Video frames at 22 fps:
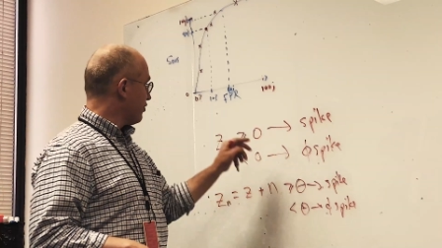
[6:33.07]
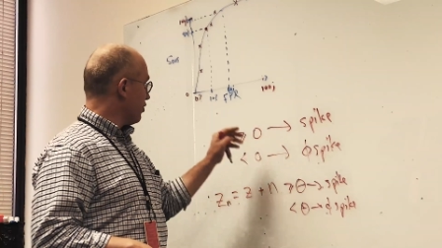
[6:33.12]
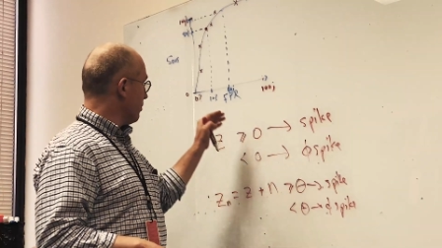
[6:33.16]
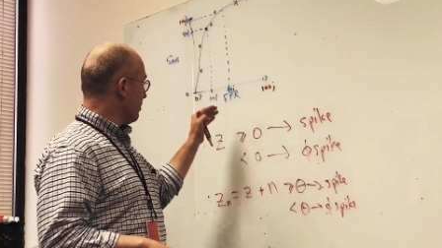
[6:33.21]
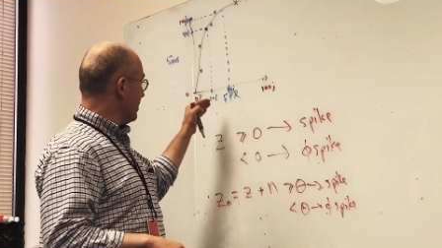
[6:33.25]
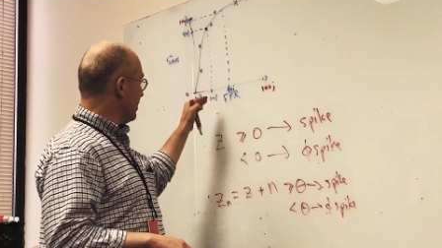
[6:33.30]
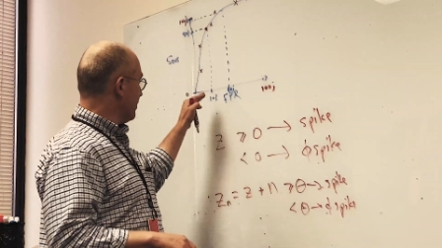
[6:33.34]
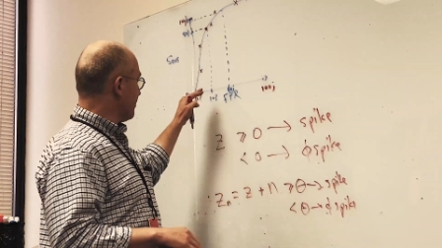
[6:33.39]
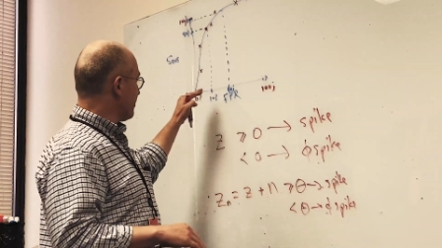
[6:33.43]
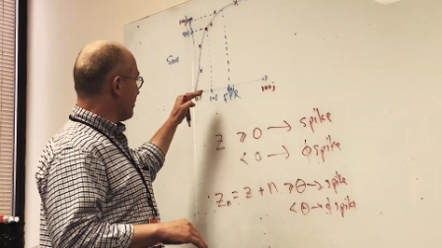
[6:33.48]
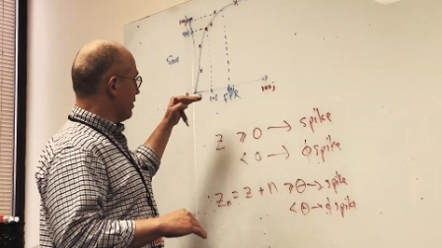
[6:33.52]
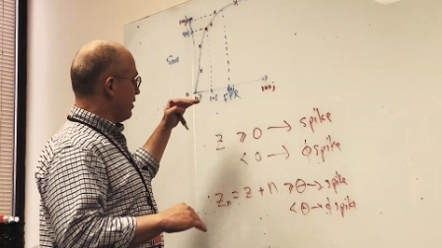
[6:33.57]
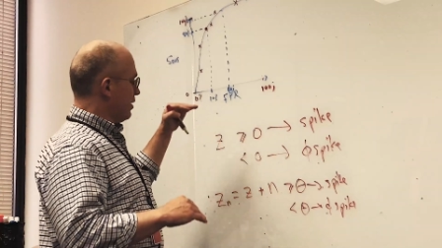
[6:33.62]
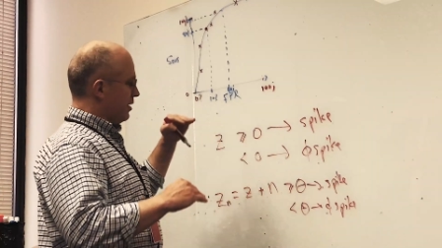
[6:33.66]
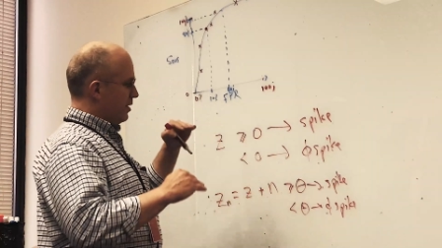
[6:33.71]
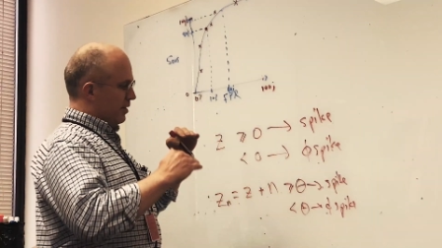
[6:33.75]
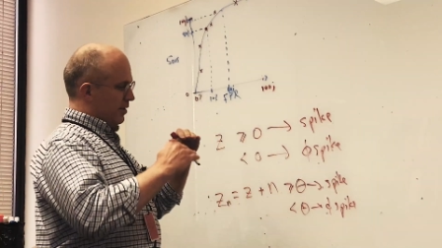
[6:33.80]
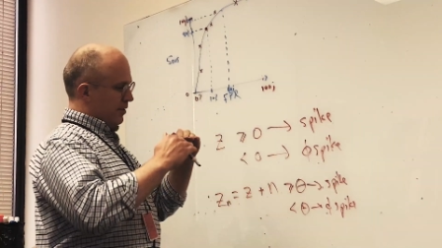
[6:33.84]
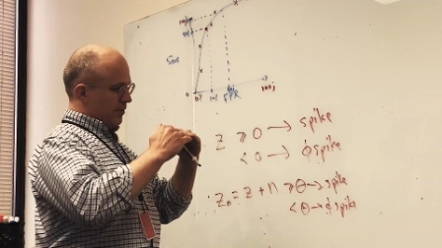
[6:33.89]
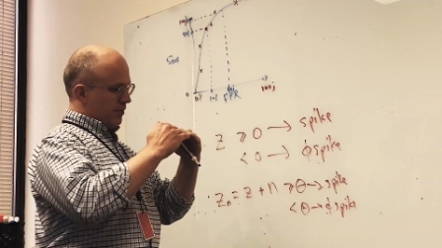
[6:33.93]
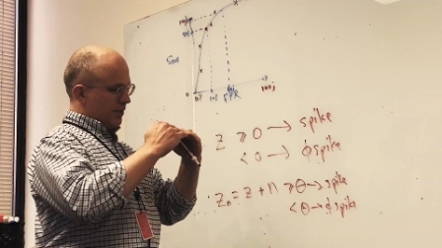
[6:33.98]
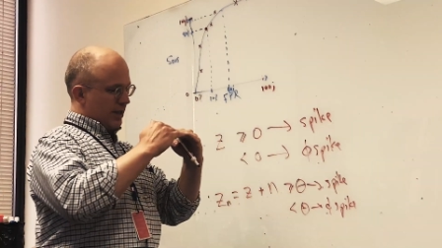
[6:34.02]
So it means
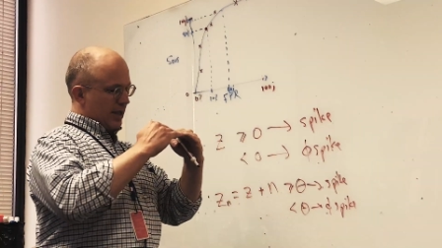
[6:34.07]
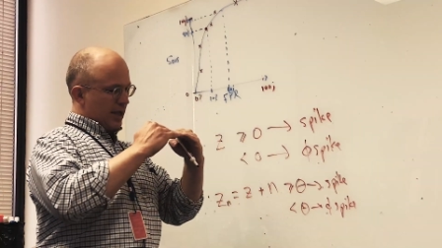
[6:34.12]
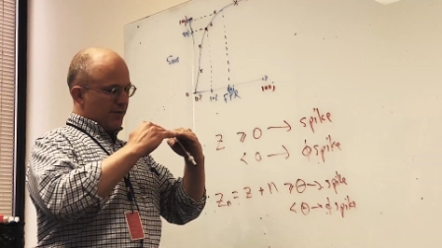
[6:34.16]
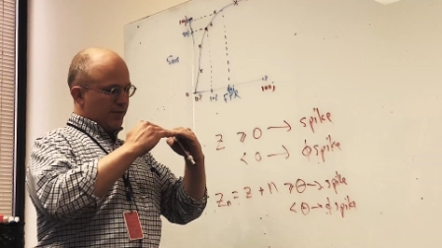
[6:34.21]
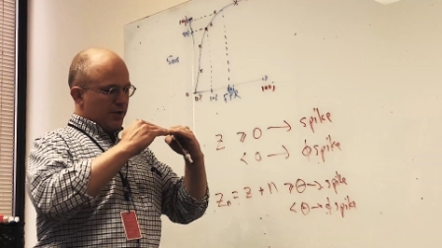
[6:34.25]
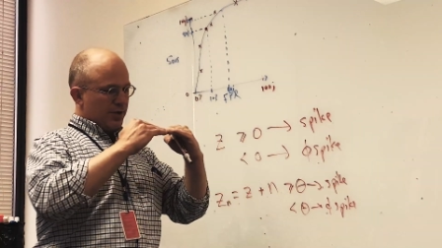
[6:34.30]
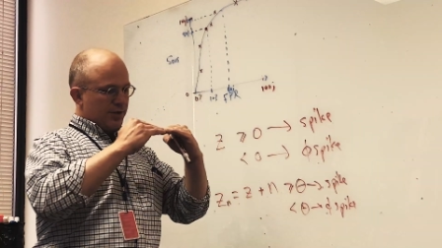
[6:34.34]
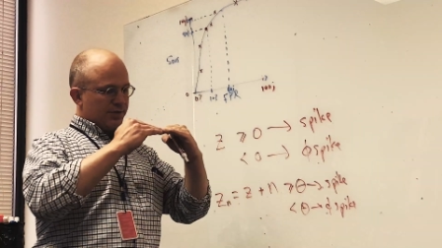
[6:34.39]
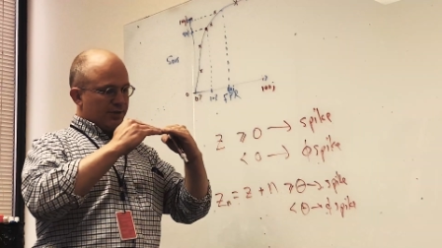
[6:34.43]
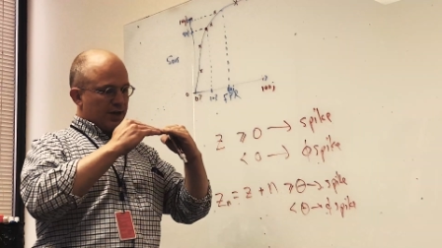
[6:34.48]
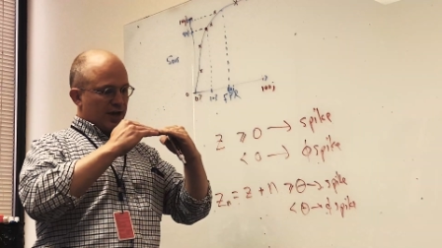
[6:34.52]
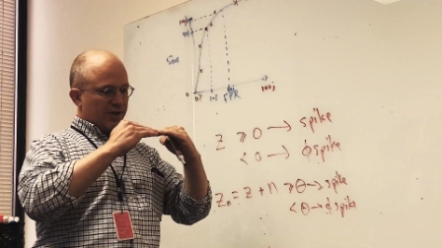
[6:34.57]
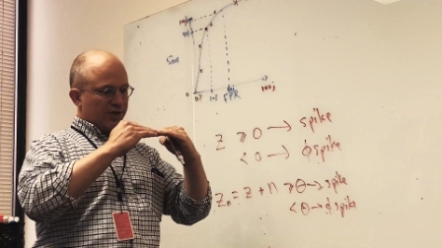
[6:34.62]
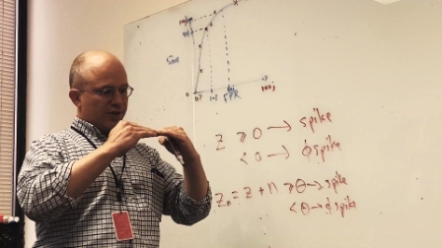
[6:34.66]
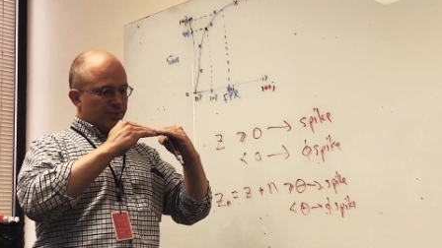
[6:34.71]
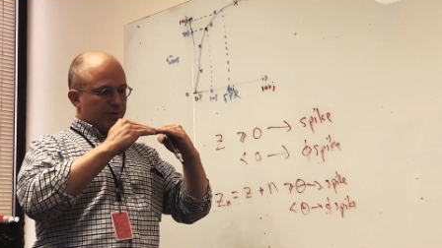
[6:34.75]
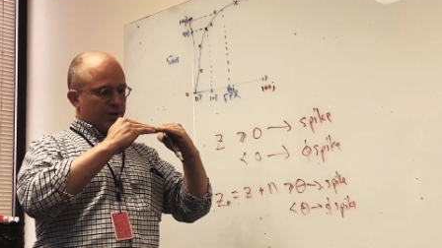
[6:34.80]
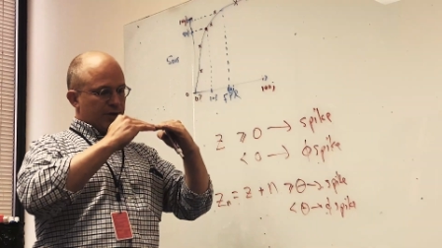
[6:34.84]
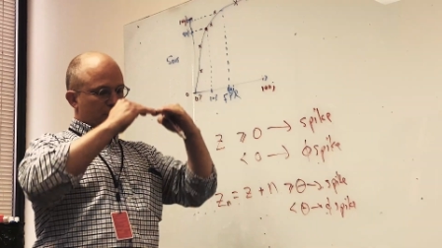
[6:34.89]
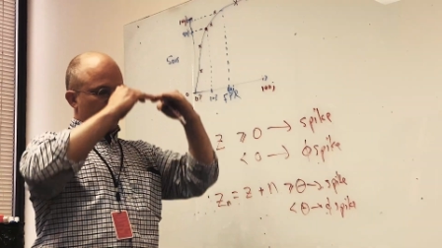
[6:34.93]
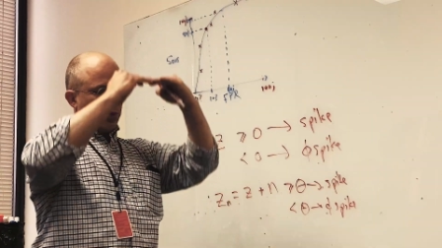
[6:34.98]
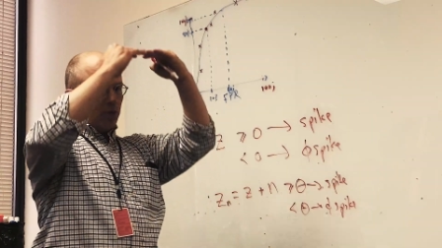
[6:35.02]
the evidence has to
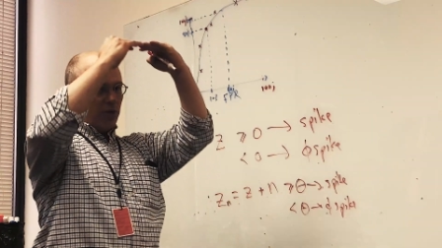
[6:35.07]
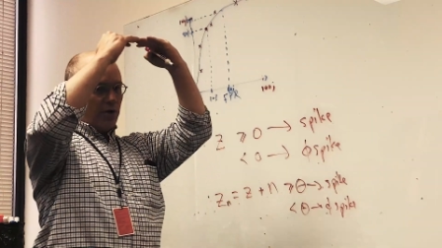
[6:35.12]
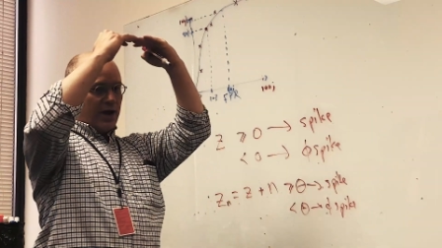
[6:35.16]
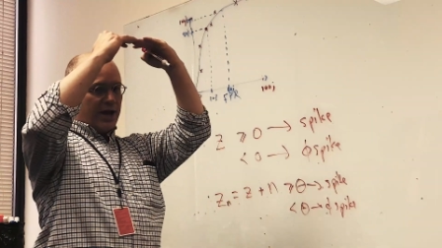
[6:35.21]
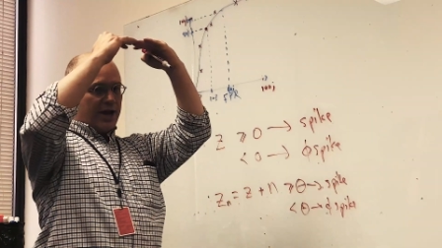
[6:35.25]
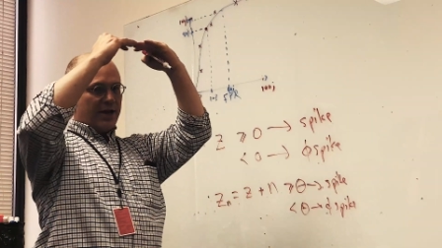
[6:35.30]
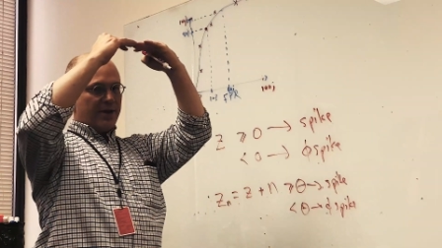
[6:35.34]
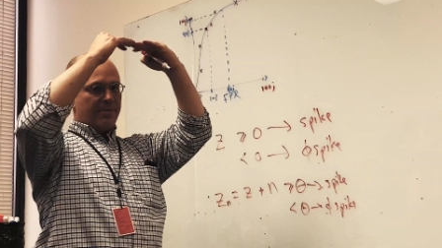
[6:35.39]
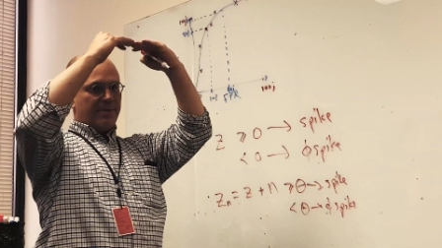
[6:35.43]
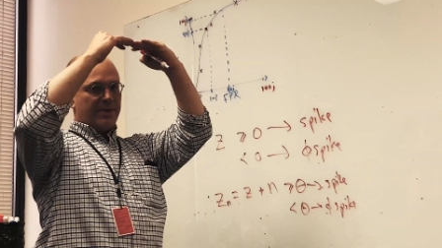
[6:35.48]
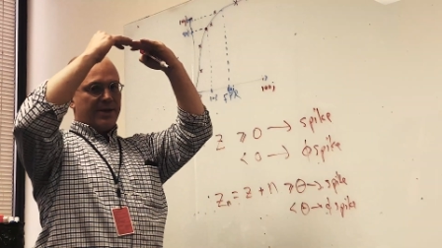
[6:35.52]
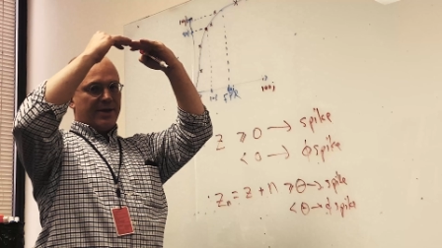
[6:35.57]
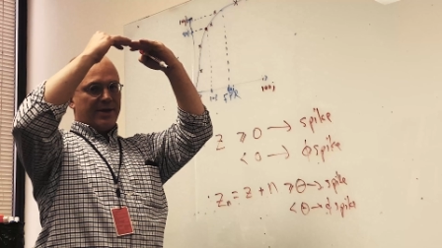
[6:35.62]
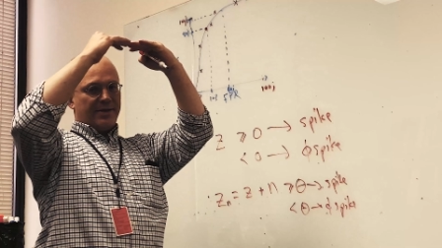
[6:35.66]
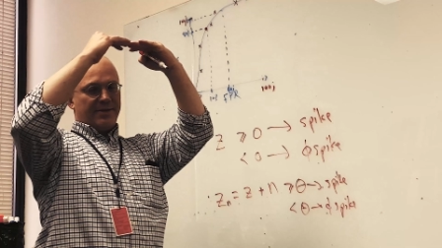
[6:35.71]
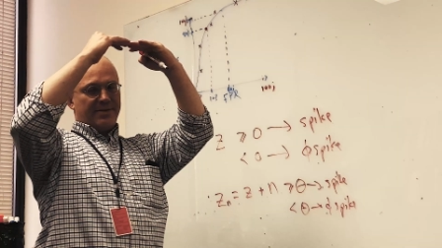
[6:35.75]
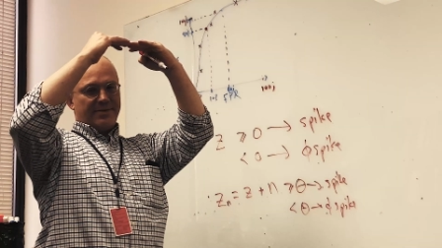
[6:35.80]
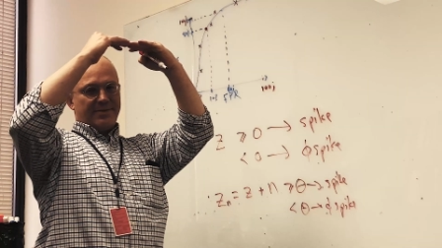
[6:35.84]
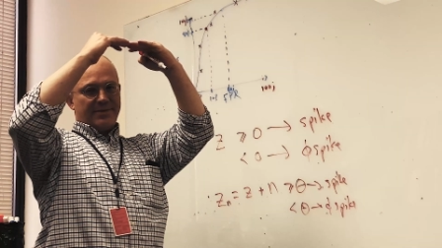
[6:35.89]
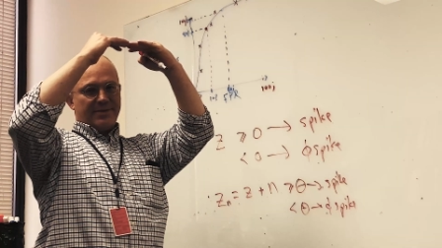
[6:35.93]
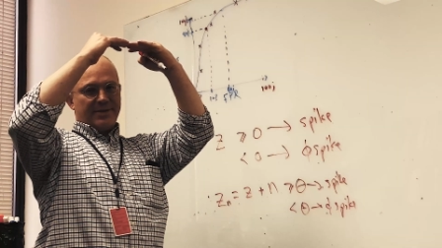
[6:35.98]
be quite a bit,